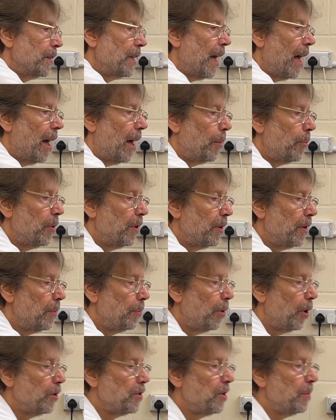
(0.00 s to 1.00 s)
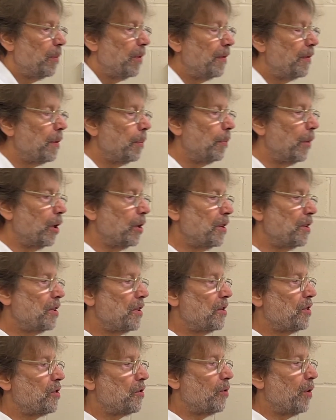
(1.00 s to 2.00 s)
up the bottom of the
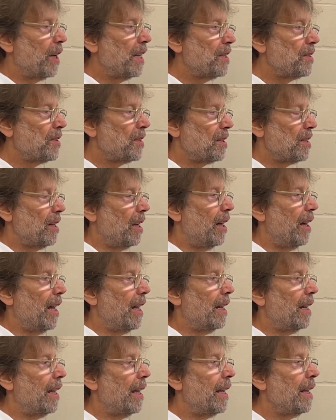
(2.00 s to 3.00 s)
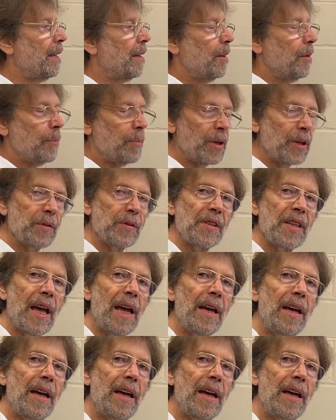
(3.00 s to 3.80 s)
monitor screen slightly, because that